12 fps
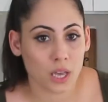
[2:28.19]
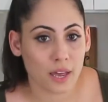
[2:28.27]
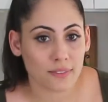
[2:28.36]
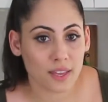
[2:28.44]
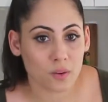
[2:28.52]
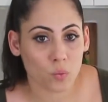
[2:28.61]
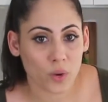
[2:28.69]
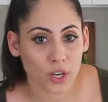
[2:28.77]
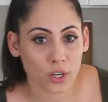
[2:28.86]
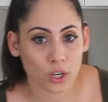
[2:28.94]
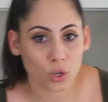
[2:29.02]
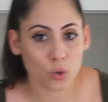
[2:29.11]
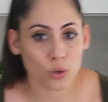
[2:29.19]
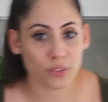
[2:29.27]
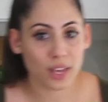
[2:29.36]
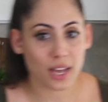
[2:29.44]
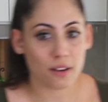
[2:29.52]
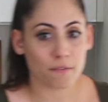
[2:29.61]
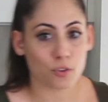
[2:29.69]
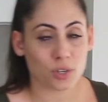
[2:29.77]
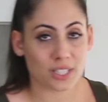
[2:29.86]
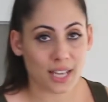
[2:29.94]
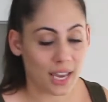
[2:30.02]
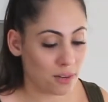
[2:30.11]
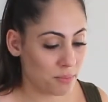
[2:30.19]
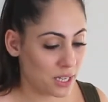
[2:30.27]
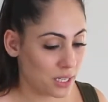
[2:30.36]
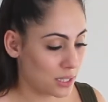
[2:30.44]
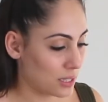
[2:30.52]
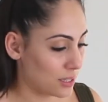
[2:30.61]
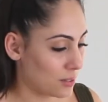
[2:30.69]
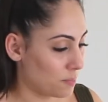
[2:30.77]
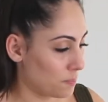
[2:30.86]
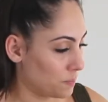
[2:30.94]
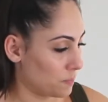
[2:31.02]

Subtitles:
And then we're going to cook that for 10 minutes.